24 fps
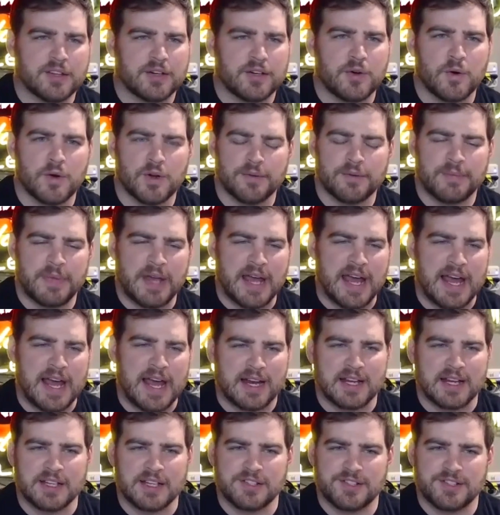
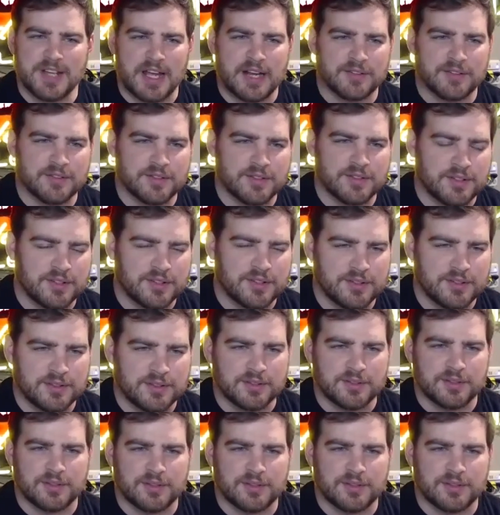quarterback in general